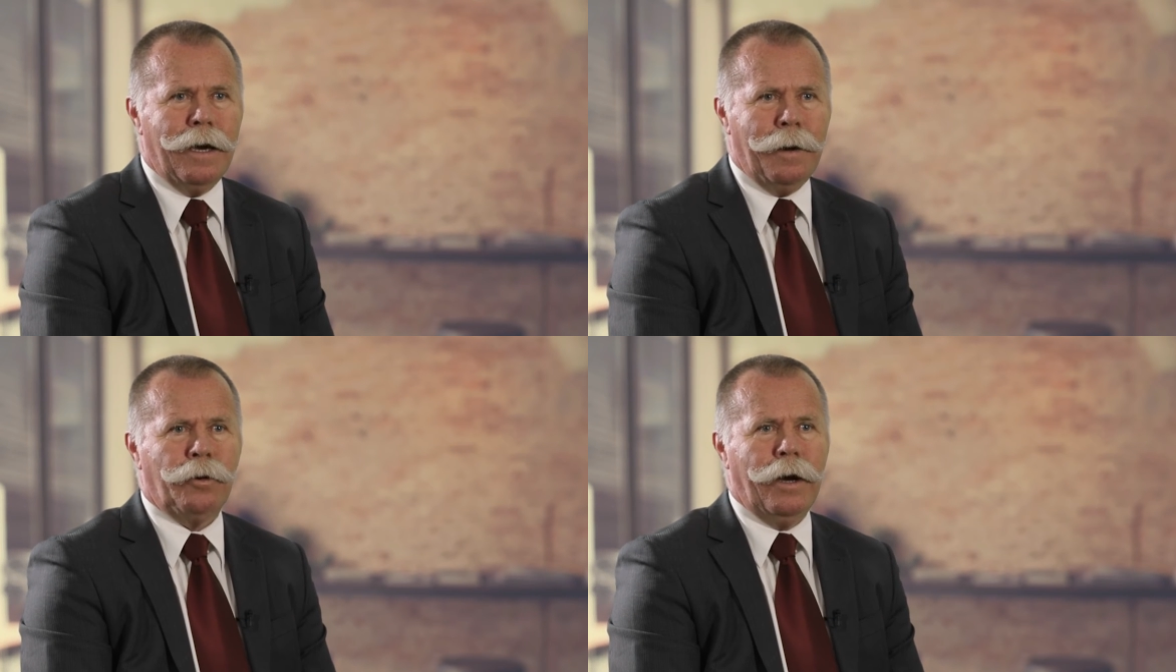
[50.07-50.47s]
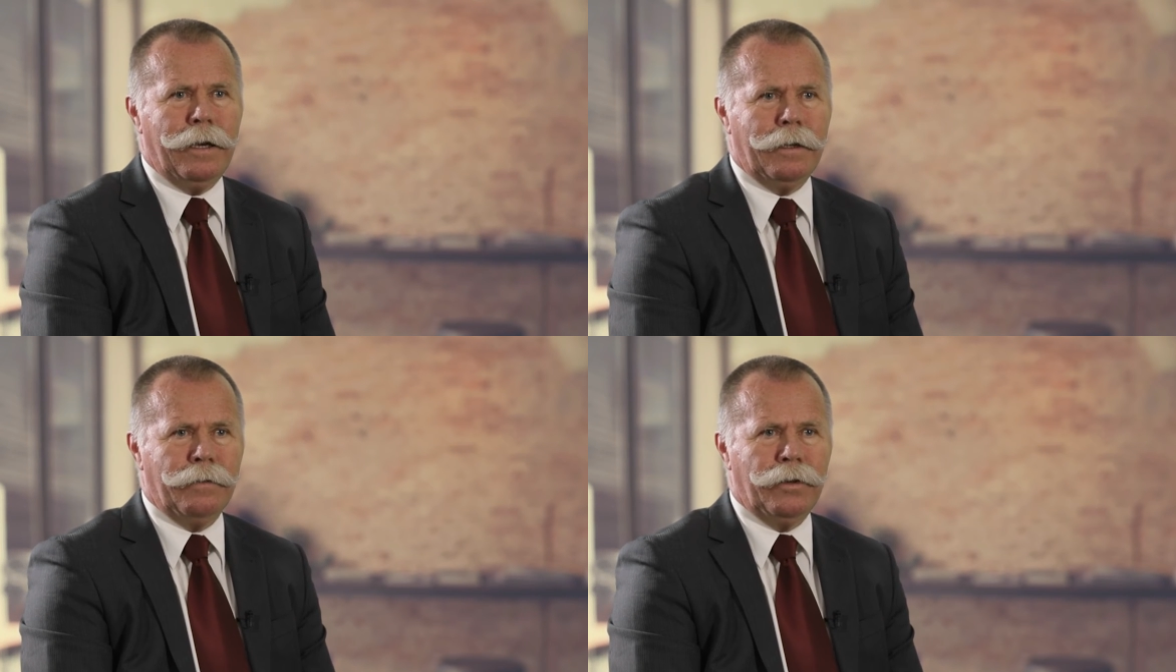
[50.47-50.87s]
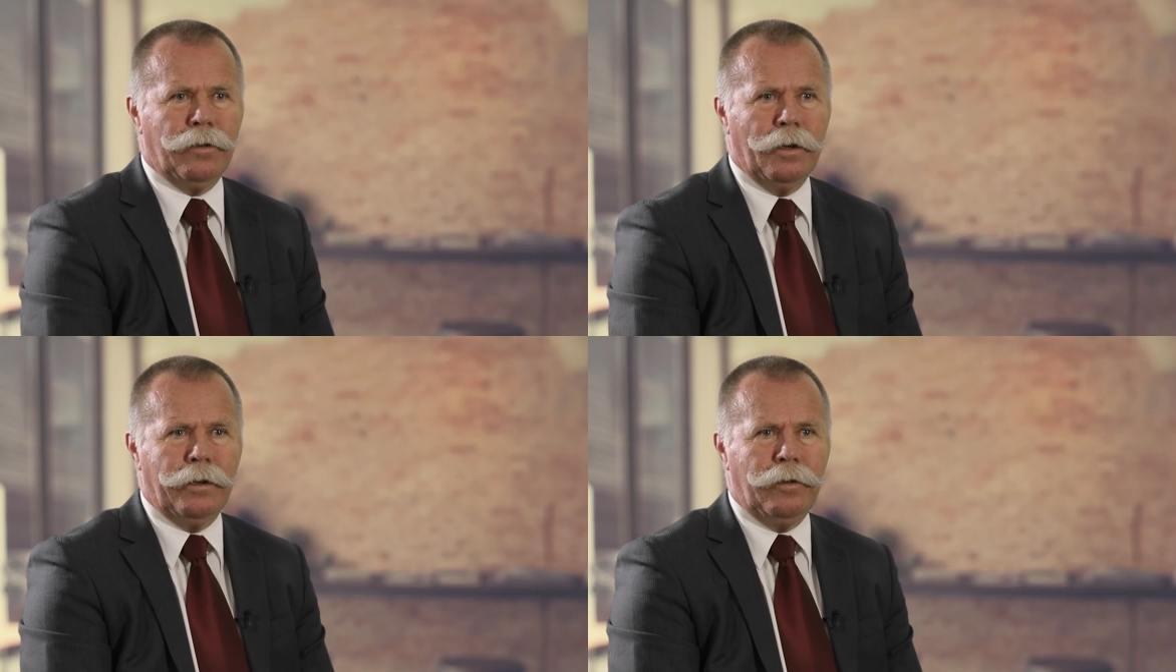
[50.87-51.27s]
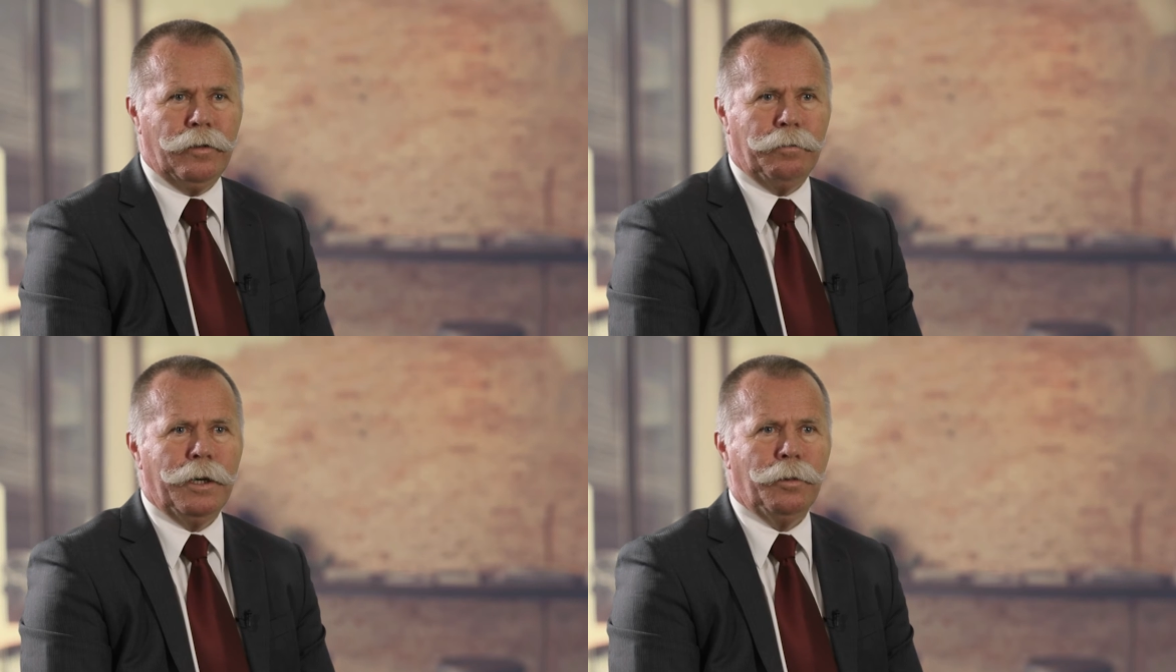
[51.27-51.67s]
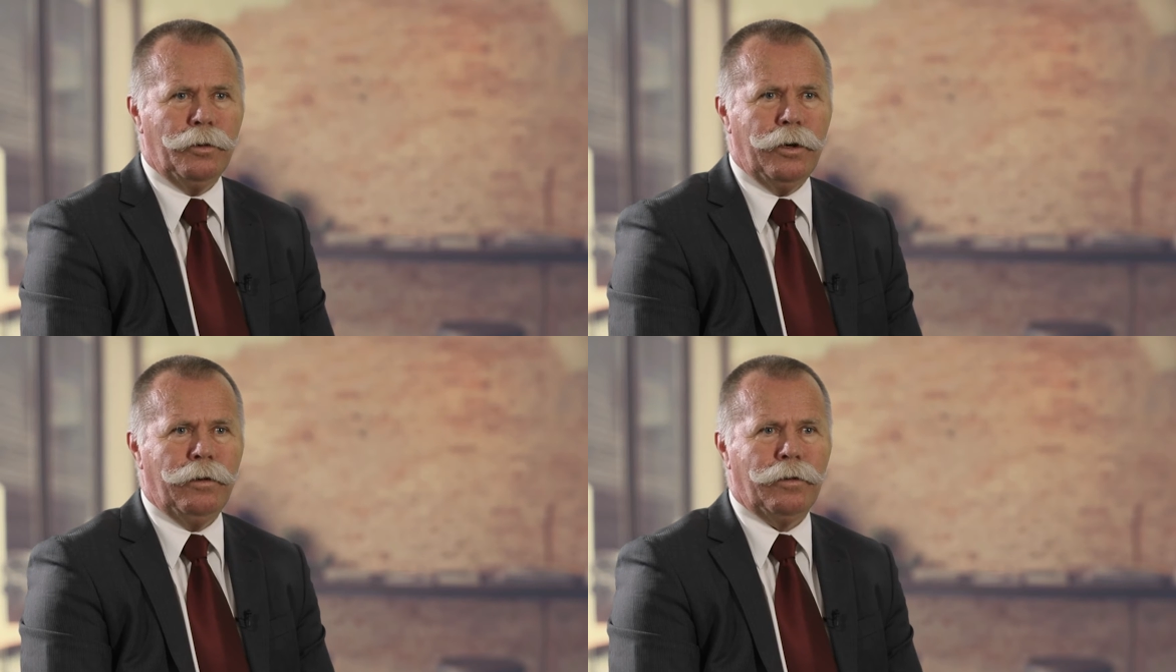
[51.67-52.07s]
upgrading the facilities that
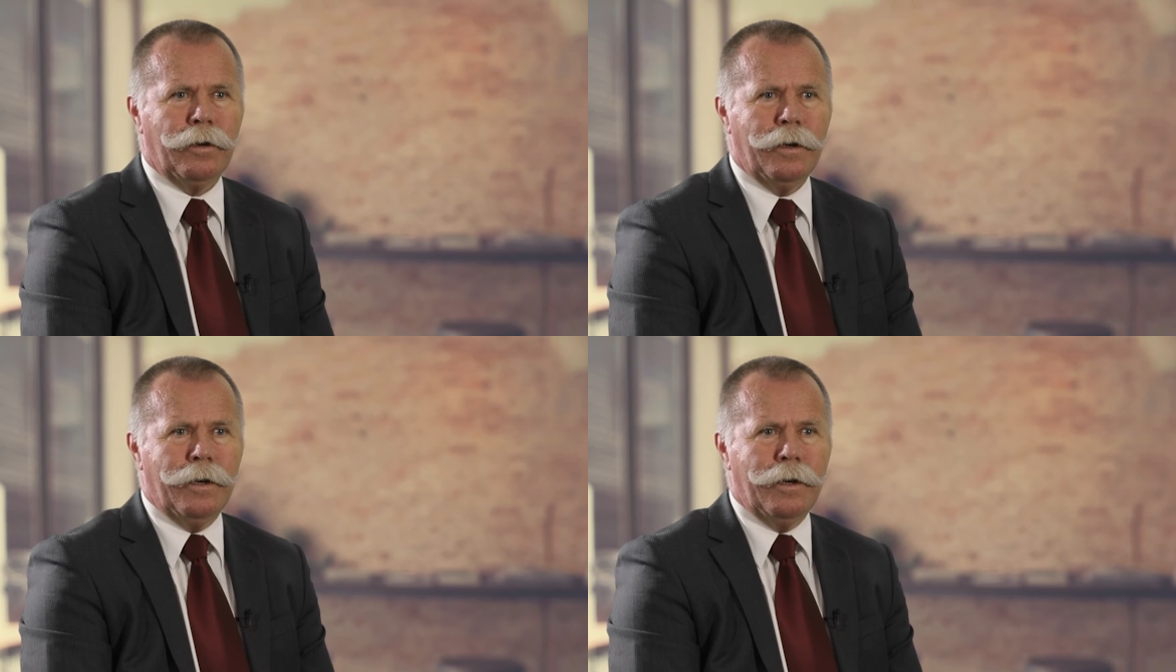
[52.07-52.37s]
people use.